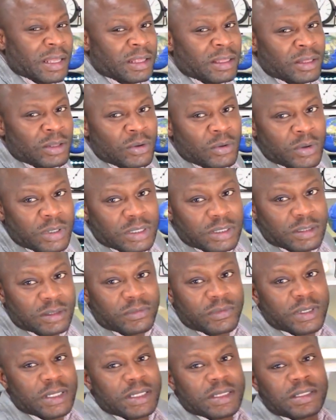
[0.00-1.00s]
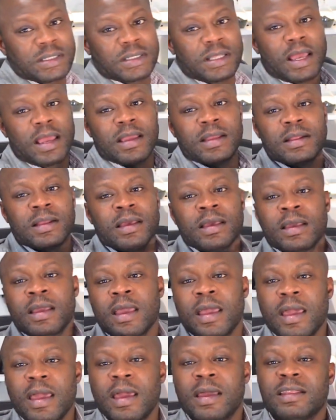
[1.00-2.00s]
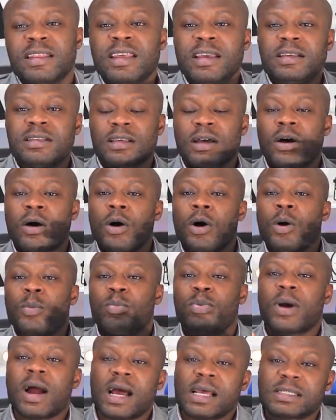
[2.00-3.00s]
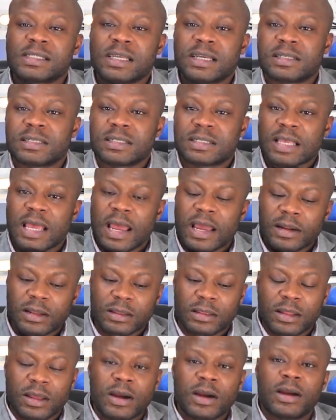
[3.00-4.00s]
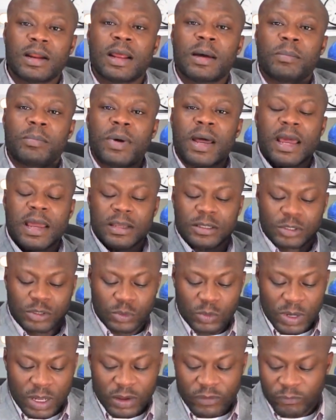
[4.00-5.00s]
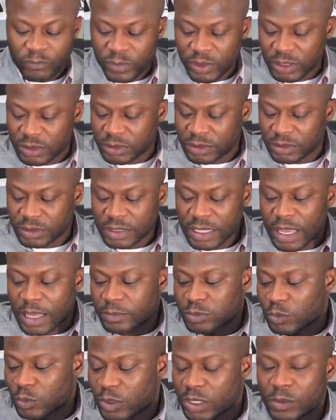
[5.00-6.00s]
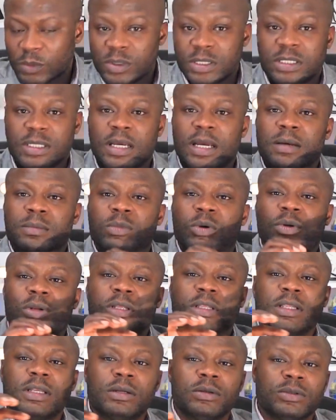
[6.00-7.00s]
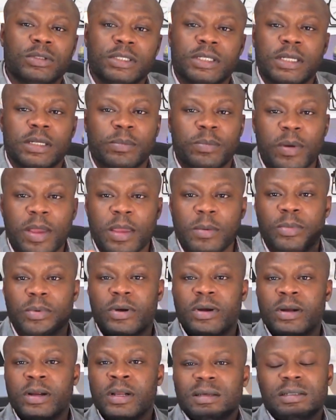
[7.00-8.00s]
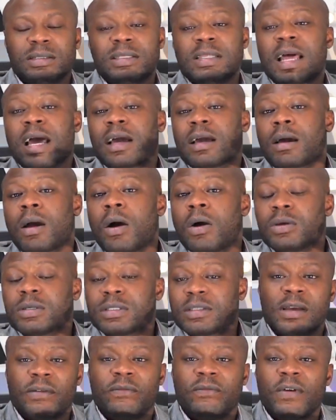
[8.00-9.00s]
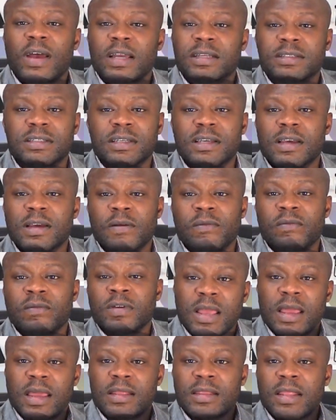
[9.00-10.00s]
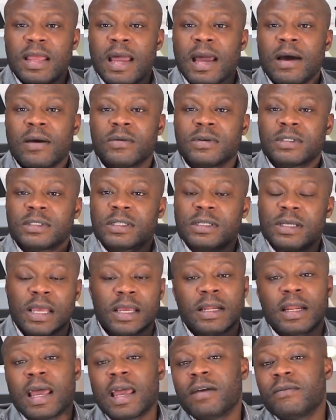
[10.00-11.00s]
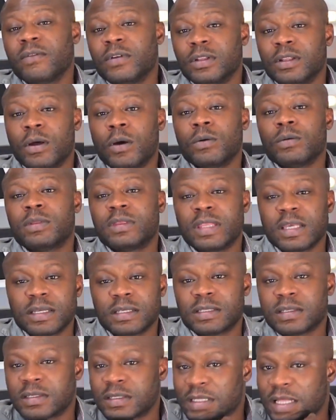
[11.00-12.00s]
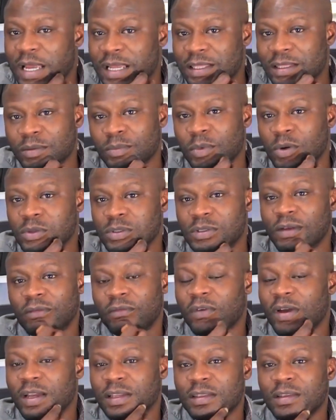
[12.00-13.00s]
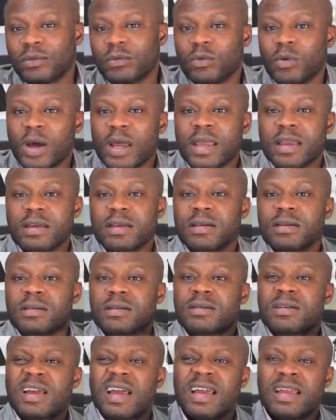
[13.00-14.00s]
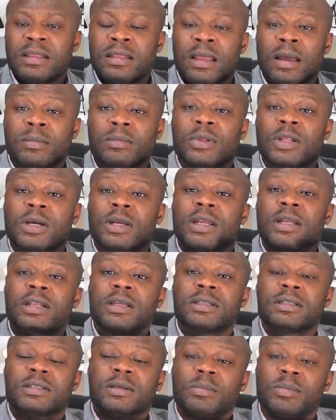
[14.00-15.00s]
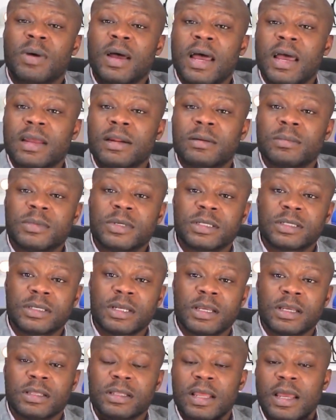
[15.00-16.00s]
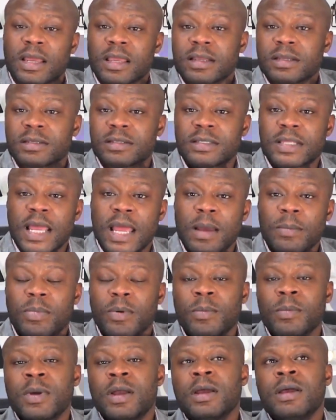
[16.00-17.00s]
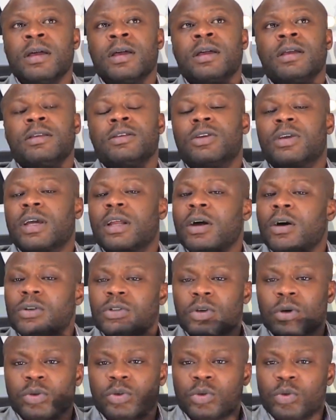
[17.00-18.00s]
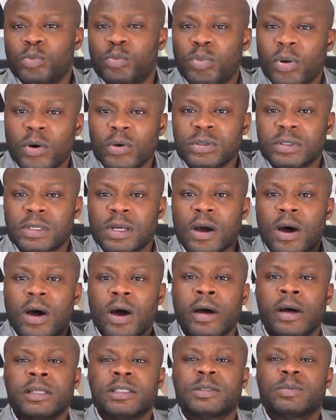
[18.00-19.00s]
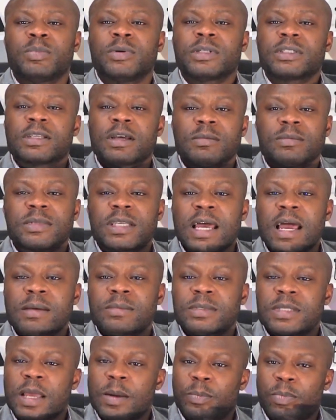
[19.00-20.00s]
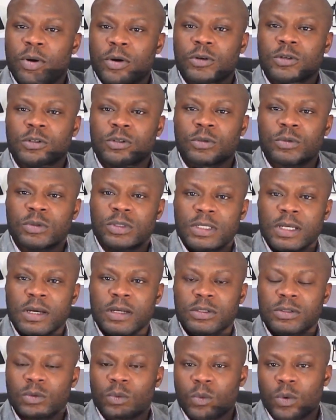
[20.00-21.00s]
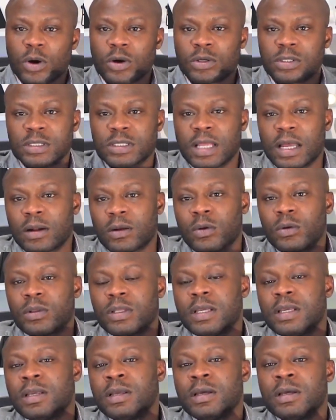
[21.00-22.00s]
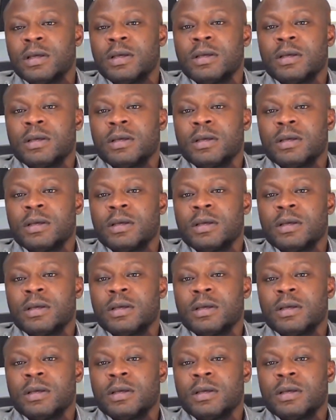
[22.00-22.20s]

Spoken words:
in new into real estate. And these are all processes that I had to learn. I'm buying 12 books of stamps, which come on a little sheet of paper. It's not cost effective. And now I even know this is not the most effective way. And I'm looking into buying a machine that can stamp them. You can also do postcards, but sometimes that personal touch works. Not only